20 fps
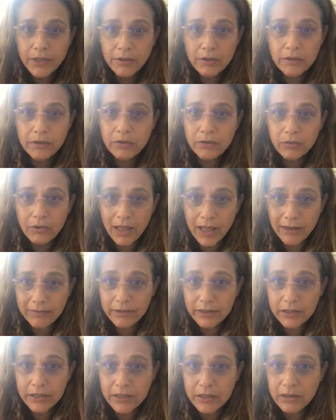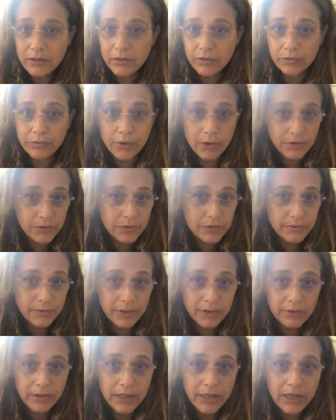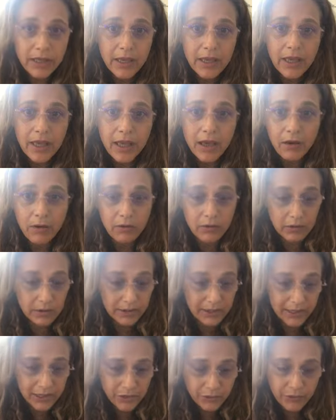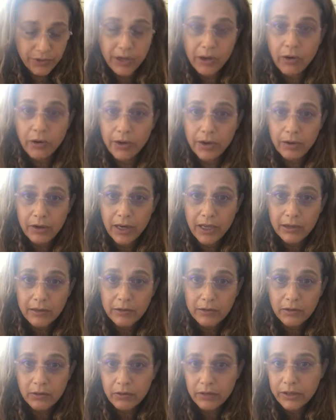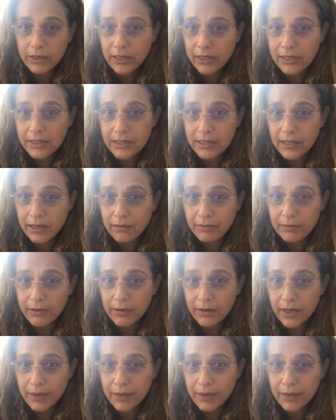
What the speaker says: You can do lavender or rosemary or tea tree oil and colloidal silver.